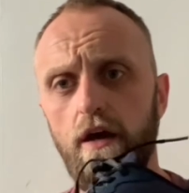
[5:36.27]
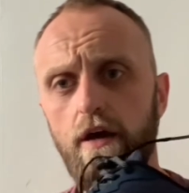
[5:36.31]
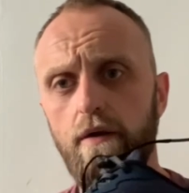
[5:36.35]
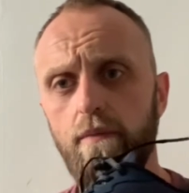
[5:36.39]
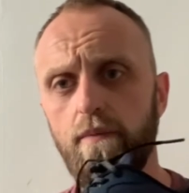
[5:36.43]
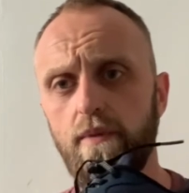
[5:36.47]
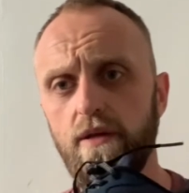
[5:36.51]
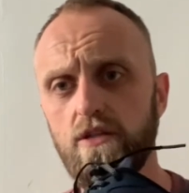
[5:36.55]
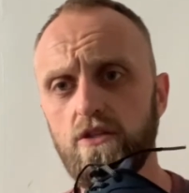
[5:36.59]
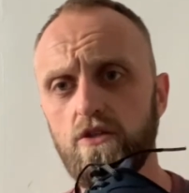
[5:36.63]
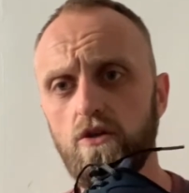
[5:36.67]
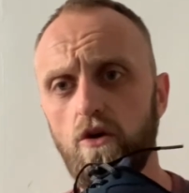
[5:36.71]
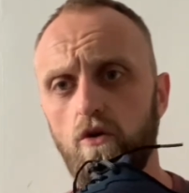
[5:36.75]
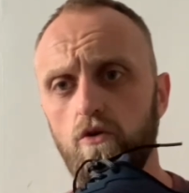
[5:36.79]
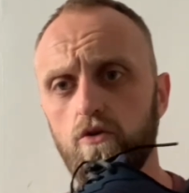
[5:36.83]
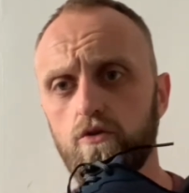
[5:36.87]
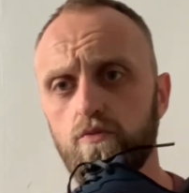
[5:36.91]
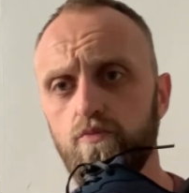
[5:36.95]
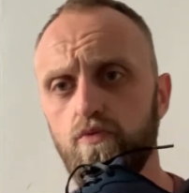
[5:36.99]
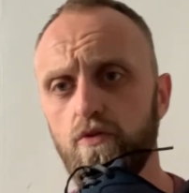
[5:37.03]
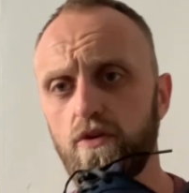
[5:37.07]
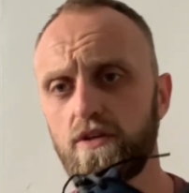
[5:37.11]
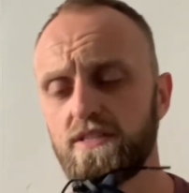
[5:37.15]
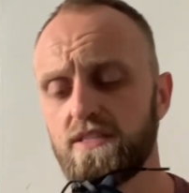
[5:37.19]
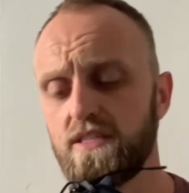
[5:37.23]
midsole's
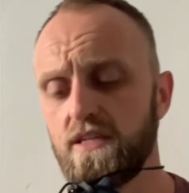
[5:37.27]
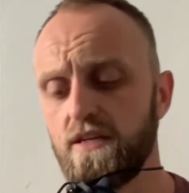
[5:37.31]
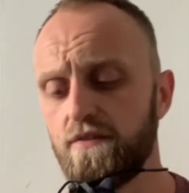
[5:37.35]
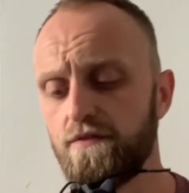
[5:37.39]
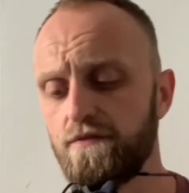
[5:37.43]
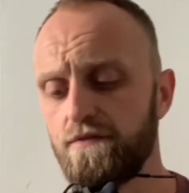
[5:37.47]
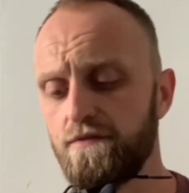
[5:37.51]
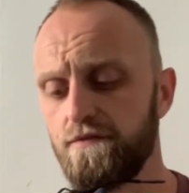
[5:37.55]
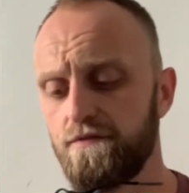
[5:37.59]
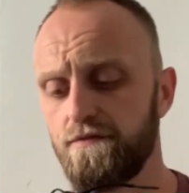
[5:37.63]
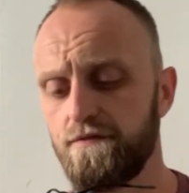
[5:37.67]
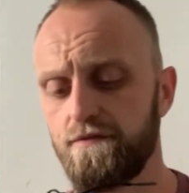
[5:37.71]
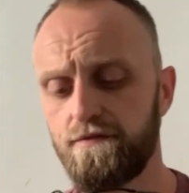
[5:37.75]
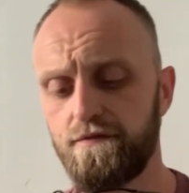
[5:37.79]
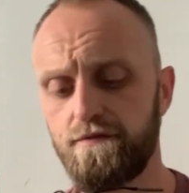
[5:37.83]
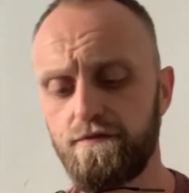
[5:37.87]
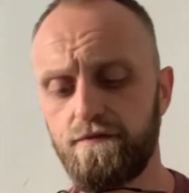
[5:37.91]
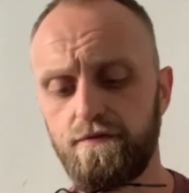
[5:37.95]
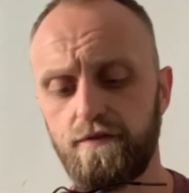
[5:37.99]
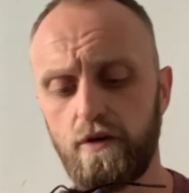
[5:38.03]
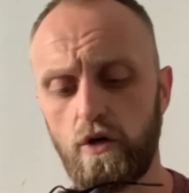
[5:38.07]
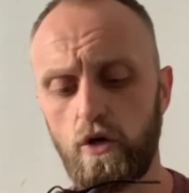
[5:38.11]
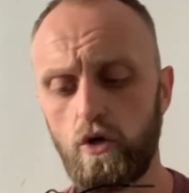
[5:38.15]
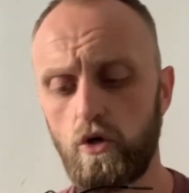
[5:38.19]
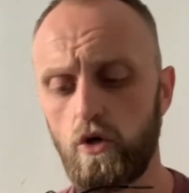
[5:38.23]
pretty
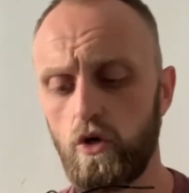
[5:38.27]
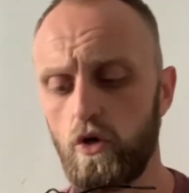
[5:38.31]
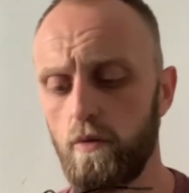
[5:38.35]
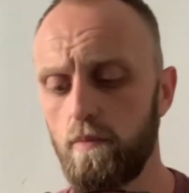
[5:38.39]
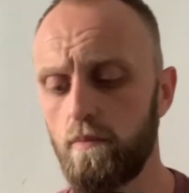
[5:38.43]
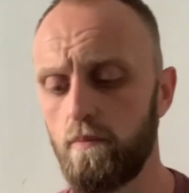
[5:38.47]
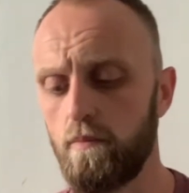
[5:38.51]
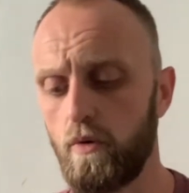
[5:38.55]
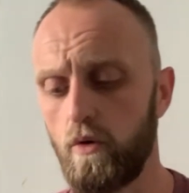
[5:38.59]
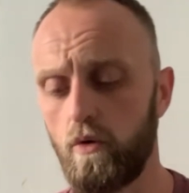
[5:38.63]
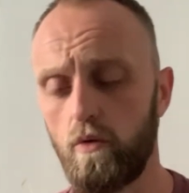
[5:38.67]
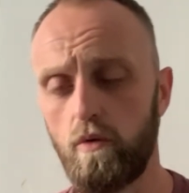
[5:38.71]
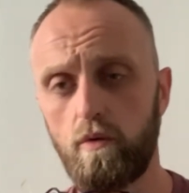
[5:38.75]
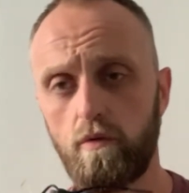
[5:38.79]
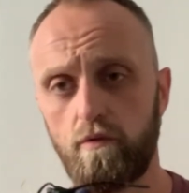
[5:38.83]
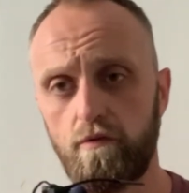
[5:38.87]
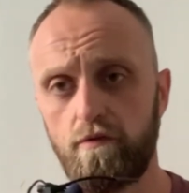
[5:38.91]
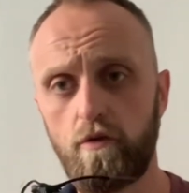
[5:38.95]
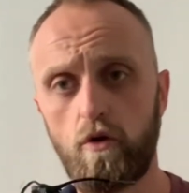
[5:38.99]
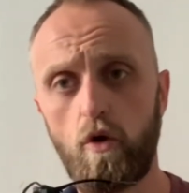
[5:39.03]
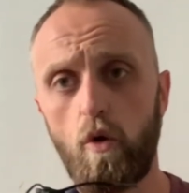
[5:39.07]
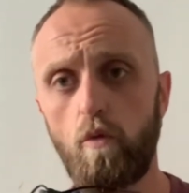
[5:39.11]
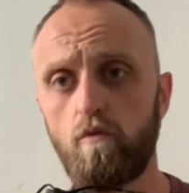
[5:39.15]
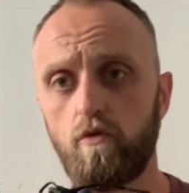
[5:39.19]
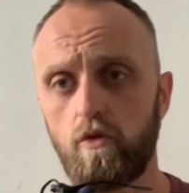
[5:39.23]
firm but
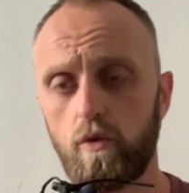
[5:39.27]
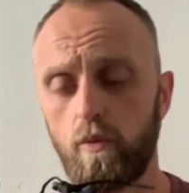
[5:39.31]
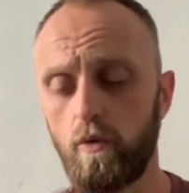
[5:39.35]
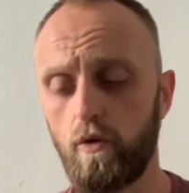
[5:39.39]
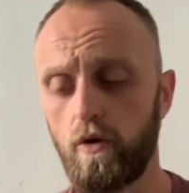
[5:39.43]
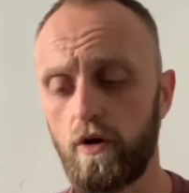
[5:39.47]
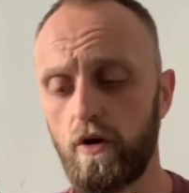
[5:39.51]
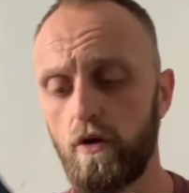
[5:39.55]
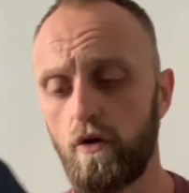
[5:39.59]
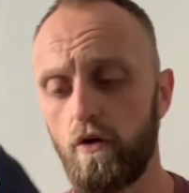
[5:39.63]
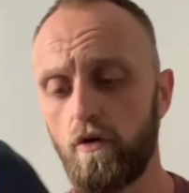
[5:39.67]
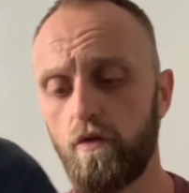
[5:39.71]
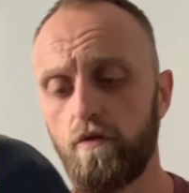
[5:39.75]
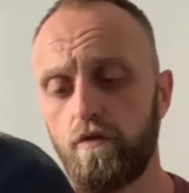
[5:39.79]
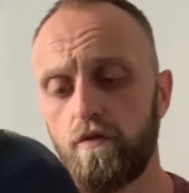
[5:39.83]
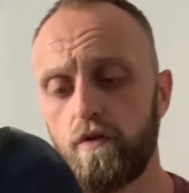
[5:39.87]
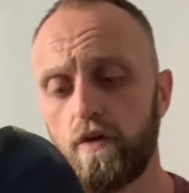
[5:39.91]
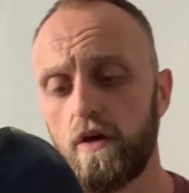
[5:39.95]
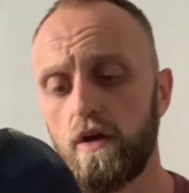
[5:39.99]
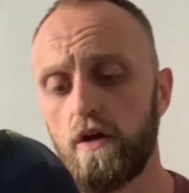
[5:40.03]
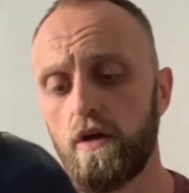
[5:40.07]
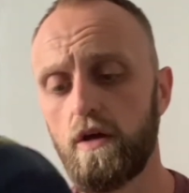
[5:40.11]
comfortable enough.